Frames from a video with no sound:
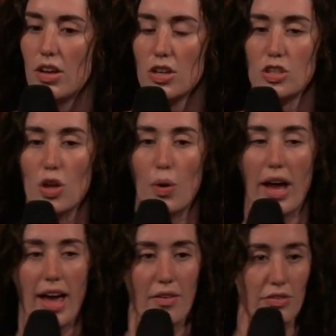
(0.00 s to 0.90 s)
So
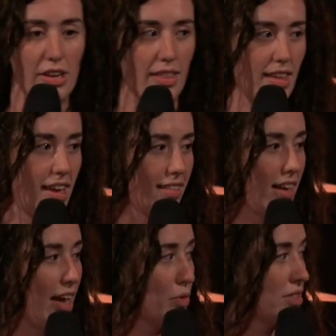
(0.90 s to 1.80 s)
everything that
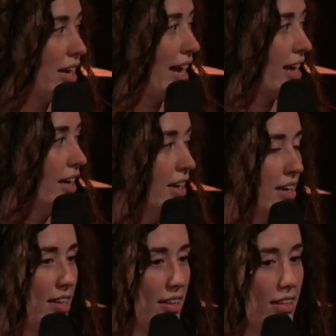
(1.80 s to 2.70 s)
I was like,
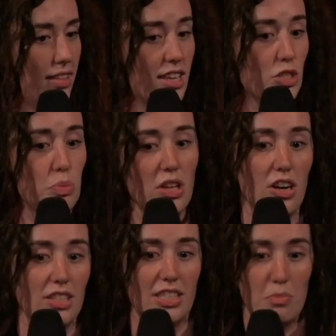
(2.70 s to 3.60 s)
this
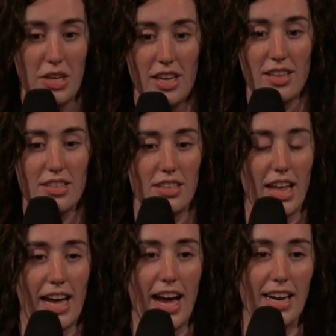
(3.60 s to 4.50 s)
belongs to me. This
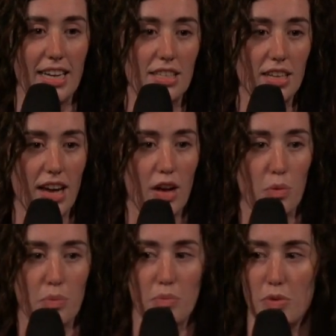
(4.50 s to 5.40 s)
like I need to help
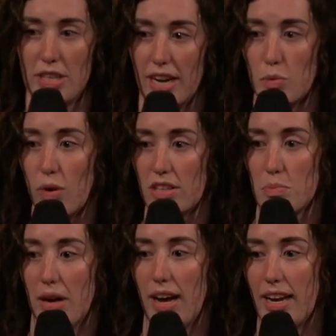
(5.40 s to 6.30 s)
protect what is
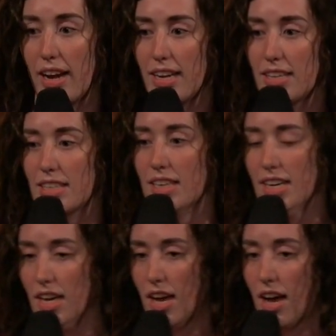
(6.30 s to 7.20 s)
mine. I need to
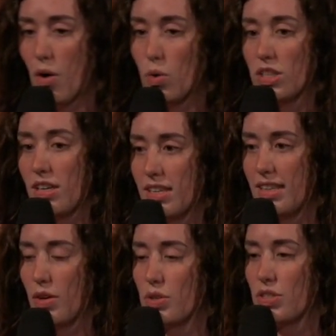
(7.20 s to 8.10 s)
hold on to
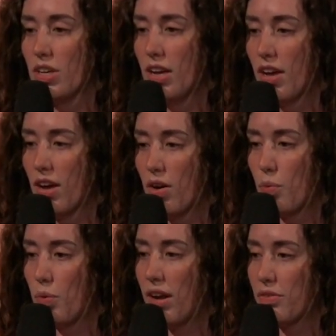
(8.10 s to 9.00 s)
those.
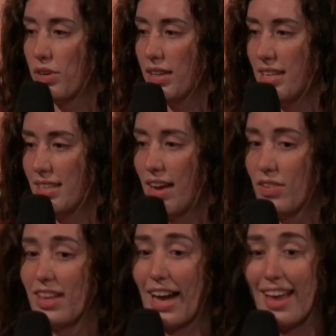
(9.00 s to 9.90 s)
When I realize that
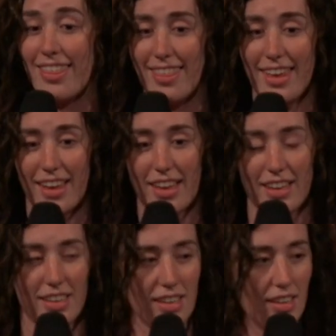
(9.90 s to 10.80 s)
everything I think
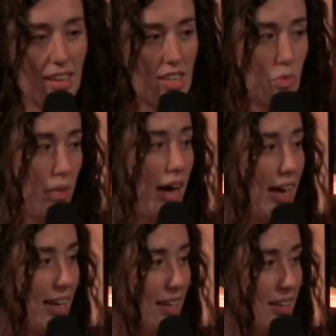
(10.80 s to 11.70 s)
is
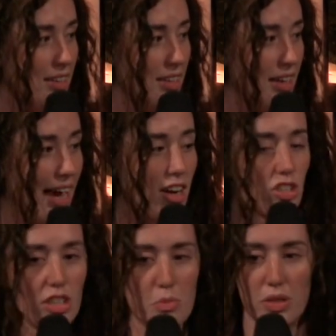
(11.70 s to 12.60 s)
mine
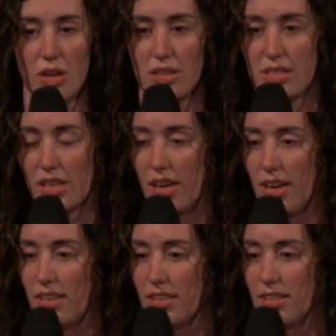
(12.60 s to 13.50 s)
actually belongs to God,